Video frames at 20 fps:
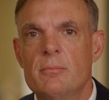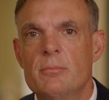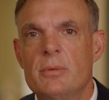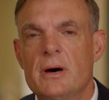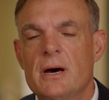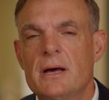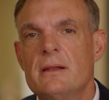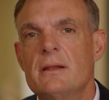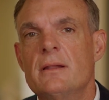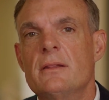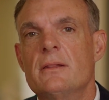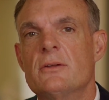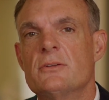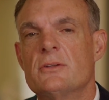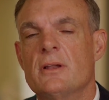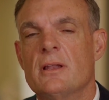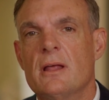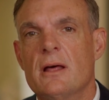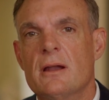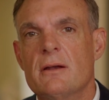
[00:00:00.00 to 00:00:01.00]
But there's
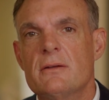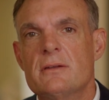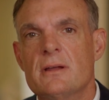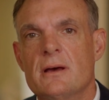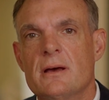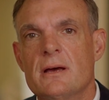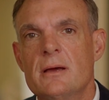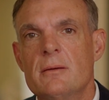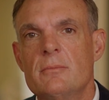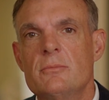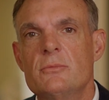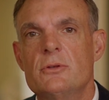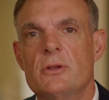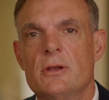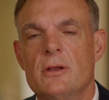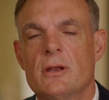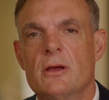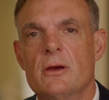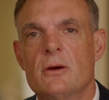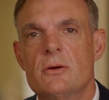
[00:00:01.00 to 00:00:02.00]
a lot of time to
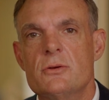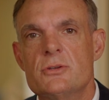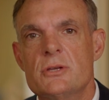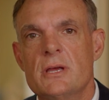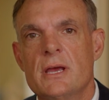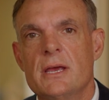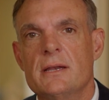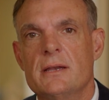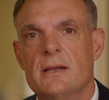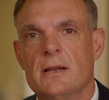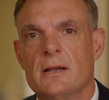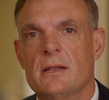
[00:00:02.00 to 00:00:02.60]
negotiate,